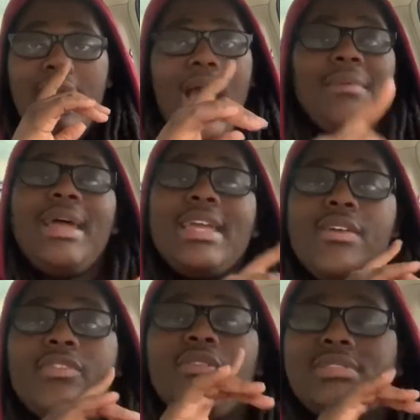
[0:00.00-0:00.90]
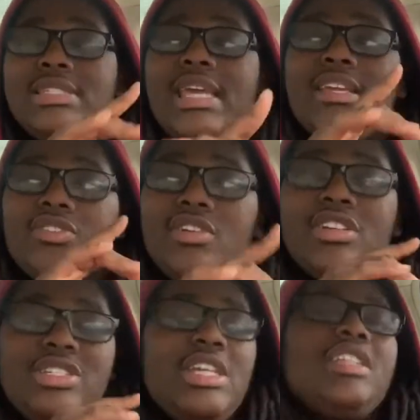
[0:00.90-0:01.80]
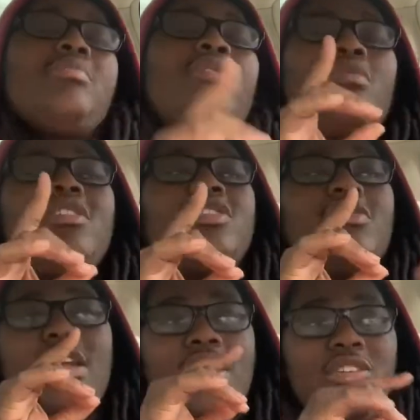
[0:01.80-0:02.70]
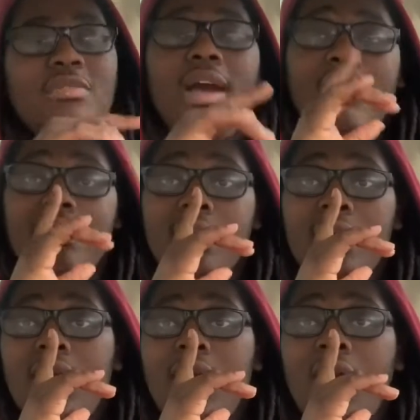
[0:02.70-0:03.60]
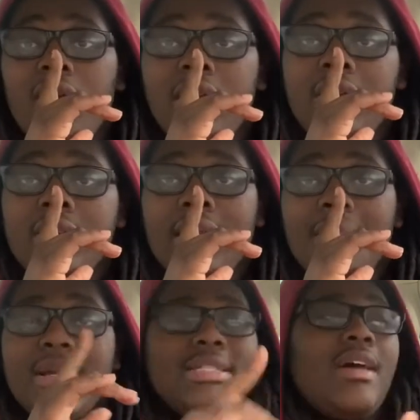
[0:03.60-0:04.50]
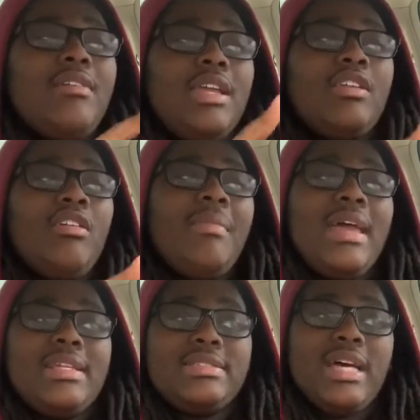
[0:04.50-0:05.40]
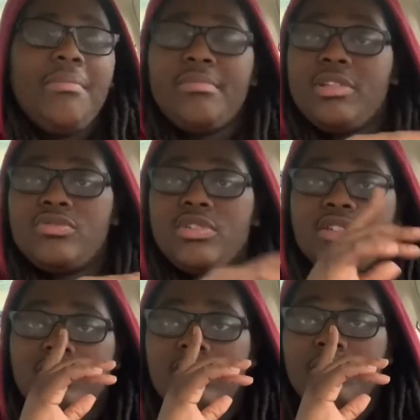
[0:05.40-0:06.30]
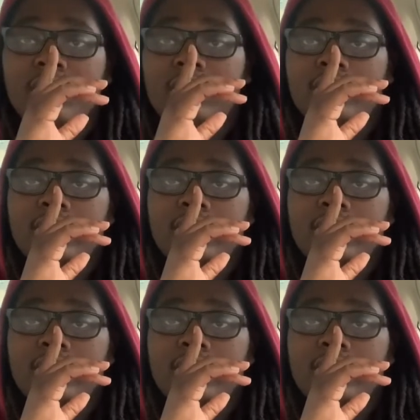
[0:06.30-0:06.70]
I'm not giving no second, third chance, bro. Run striking you out on everything because I don't need nobody stopping me 2020, bro.